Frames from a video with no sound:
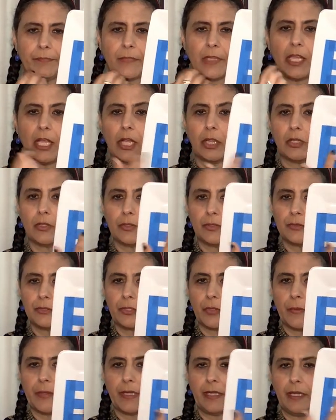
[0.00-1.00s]
color
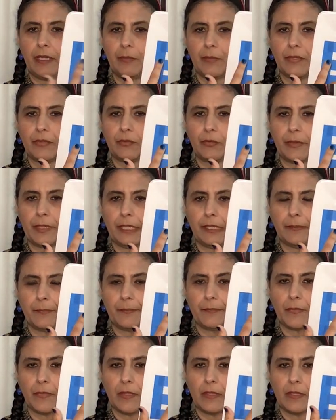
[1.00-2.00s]
showing in between.
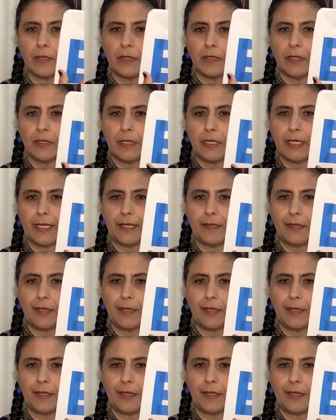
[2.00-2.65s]
Now,